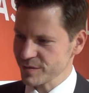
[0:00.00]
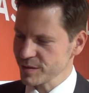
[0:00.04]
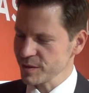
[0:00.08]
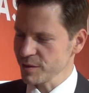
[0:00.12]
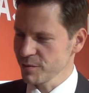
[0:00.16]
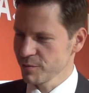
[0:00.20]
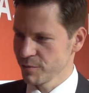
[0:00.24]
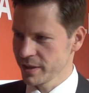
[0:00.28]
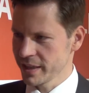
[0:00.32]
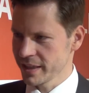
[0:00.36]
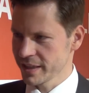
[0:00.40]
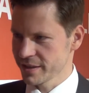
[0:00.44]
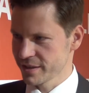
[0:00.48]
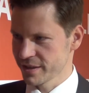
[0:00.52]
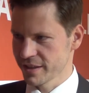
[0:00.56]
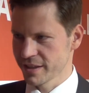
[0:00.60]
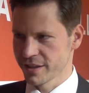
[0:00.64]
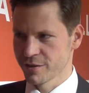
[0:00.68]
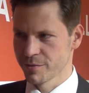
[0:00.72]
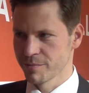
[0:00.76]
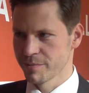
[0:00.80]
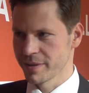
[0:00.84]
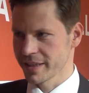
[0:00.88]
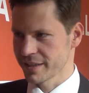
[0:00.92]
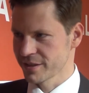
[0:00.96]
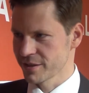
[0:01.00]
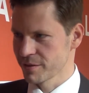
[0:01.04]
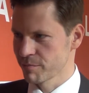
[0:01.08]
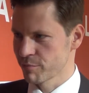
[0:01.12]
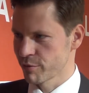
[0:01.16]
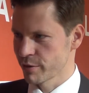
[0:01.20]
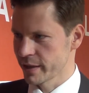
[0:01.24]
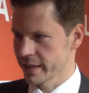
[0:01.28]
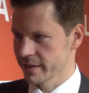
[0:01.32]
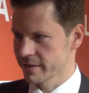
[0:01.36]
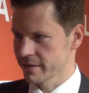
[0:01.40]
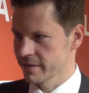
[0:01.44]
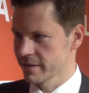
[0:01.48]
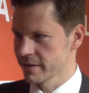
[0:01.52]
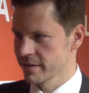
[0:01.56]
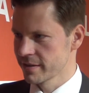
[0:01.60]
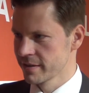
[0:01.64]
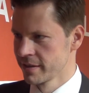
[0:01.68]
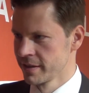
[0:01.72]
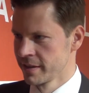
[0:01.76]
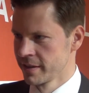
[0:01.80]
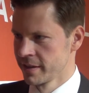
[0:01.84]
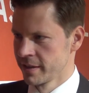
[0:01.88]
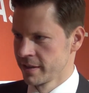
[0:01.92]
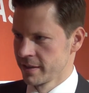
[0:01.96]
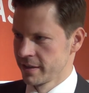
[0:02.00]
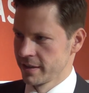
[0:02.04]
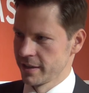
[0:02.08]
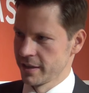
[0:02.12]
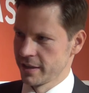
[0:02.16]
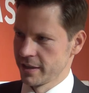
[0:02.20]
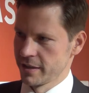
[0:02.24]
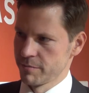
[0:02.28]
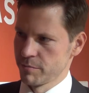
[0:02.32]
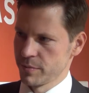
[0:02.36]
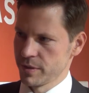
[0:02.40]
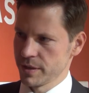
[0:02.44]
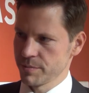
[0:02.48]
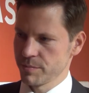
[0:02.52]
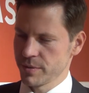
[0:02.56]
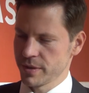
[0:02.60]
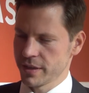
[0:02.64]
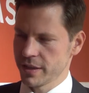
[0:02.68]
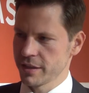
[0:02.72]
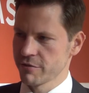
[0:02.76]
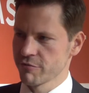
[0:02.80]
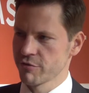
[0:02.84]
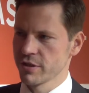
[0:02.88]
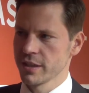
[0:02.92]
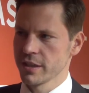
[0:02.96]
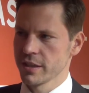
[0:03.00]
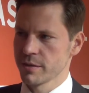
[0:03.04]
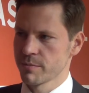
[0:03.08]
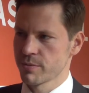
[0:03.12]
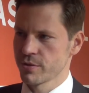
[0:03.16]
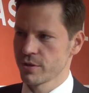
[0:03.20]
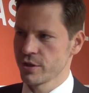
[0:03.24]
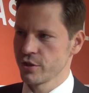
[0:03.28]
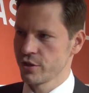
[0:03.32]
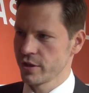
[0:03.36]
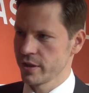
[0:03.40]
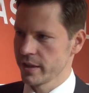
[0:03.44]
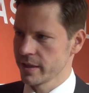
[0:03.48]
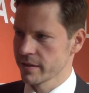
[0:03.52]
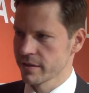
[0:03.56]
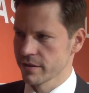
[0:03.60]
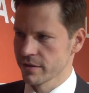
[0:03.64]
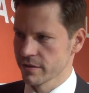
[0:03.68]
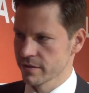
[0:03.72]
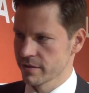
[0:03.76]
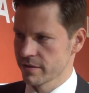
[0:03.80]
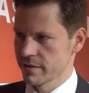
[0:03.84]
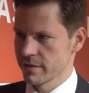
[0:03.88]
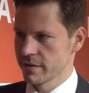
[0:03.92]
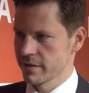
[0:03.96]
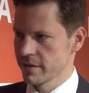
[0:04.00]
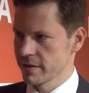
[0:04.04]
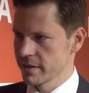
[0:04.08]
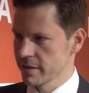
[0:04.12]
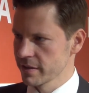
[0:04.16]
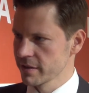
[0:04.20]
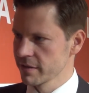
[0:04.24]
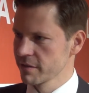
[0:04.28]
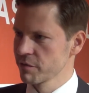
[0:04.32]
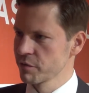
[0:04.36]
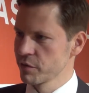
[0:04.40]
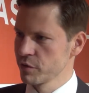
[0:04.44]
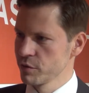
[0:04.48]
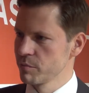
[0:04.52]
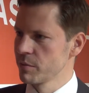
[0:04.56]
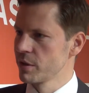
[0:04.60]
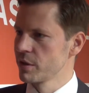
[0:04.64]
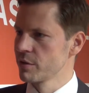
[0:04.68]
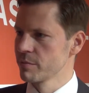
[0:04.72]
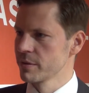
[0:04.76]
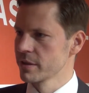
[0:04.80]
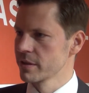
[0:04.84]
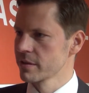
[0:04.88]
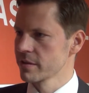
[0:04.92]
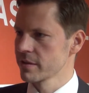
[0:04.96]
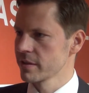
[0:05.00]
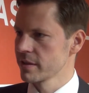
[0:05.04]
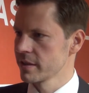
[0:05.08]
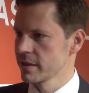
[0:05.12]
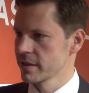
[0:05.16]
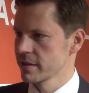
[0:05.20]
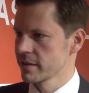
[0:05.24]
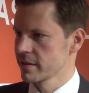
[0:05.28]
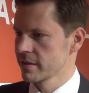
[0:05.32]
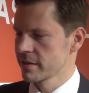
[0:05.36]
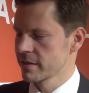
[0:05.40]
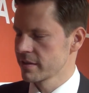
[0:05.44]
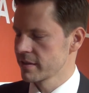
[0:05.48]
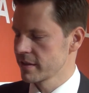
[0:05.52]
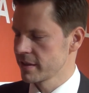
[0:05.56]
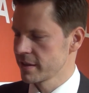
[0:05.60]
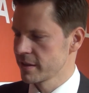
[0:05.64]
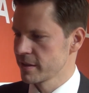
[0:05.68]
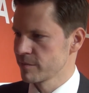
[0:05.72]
We had to go back to practice, but I really appreciate those few moments, and